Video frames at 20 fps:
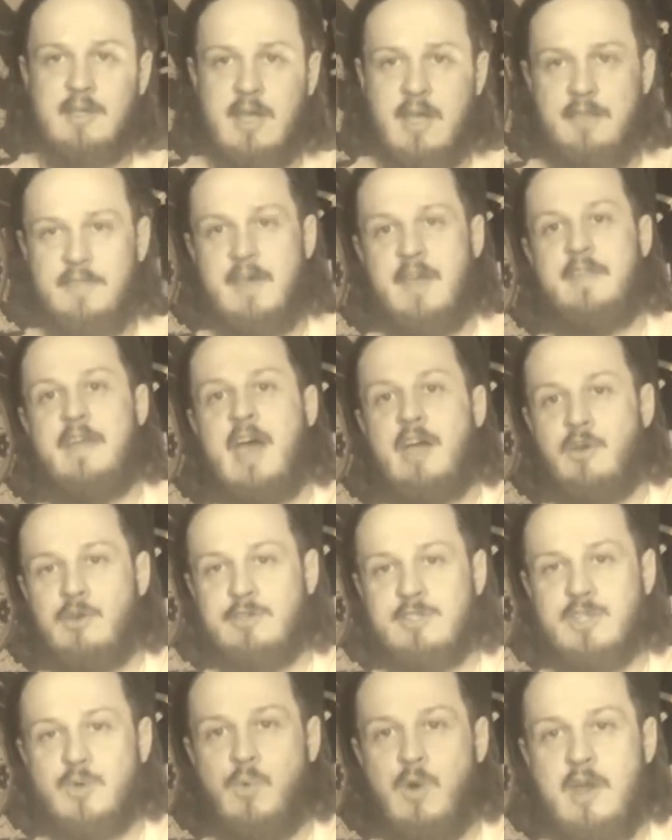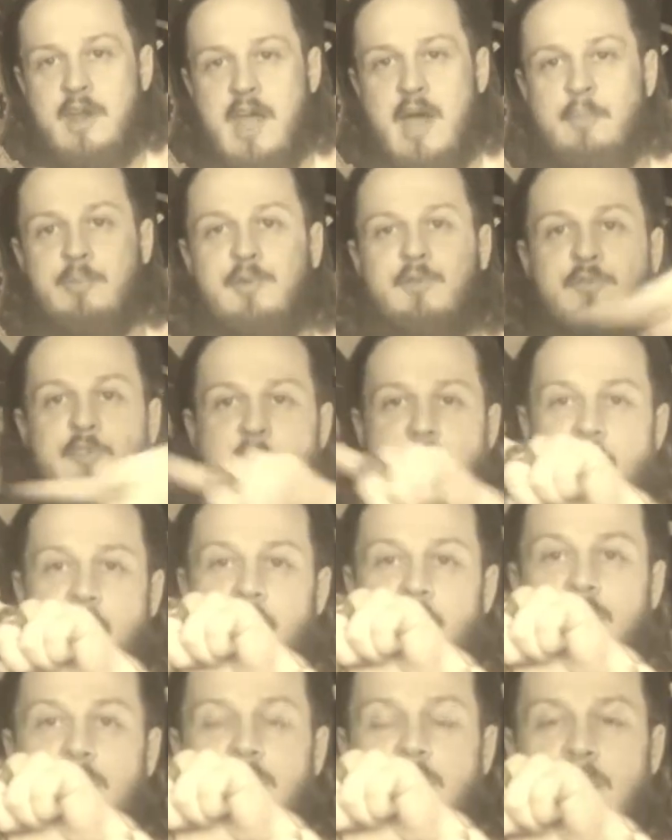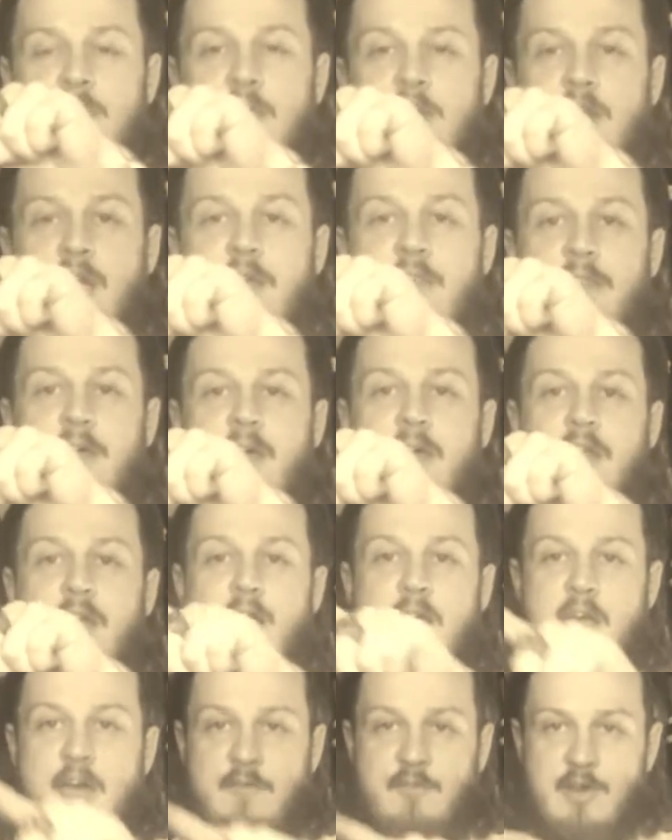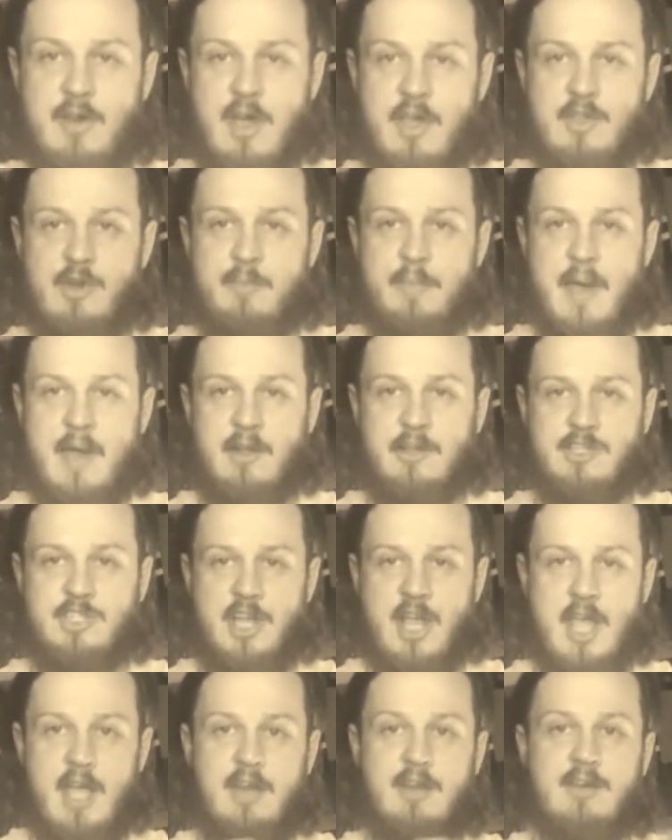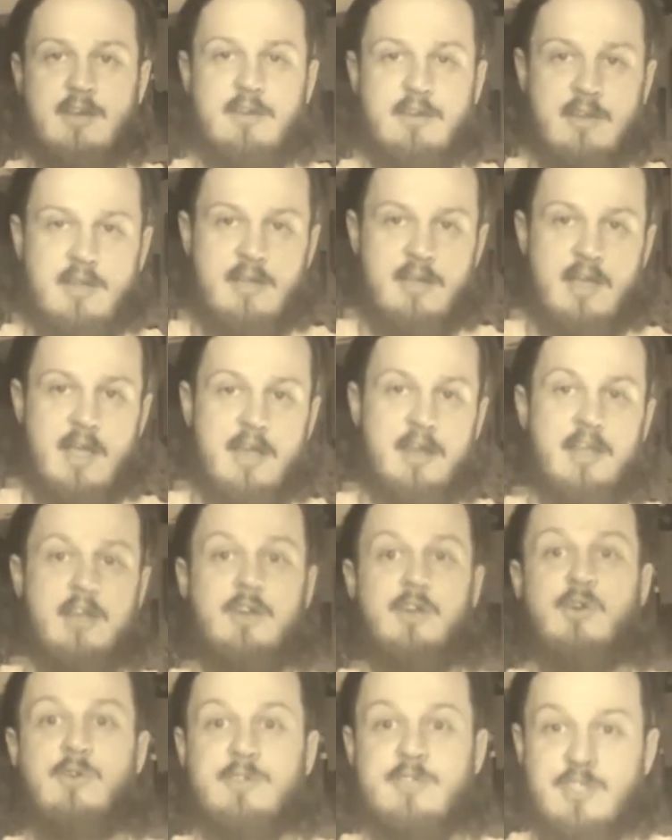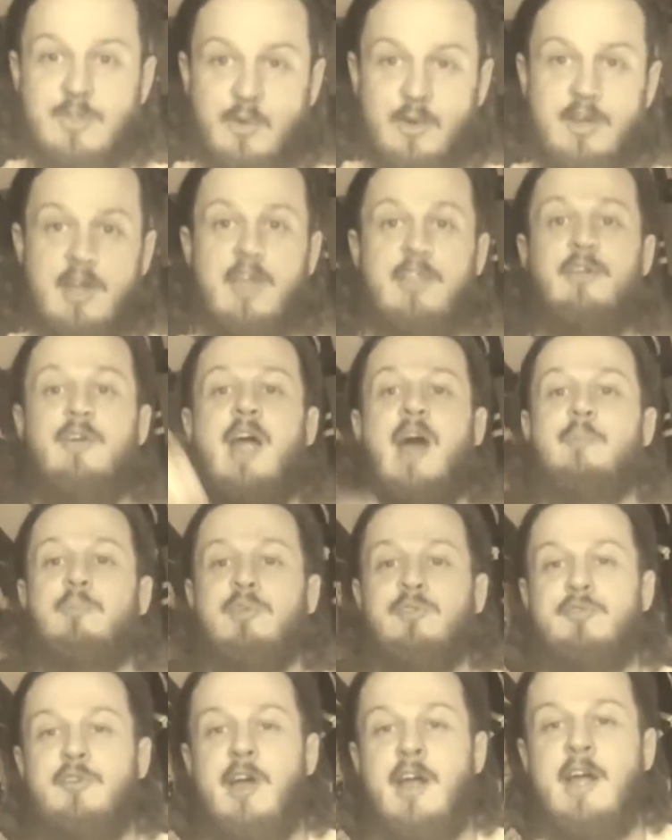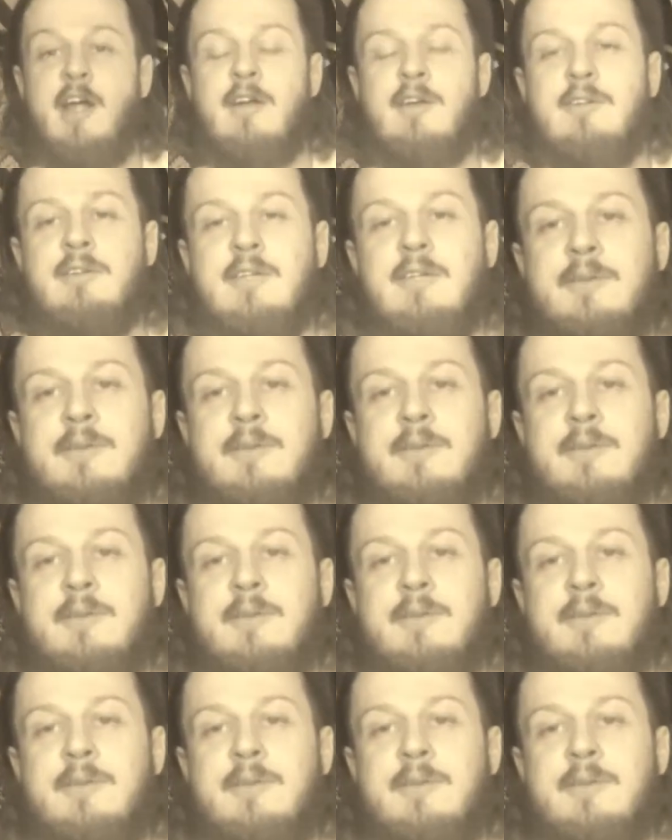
and then that goes to one amplifier, and then I have another pedal chain, and it goes to another amplifier.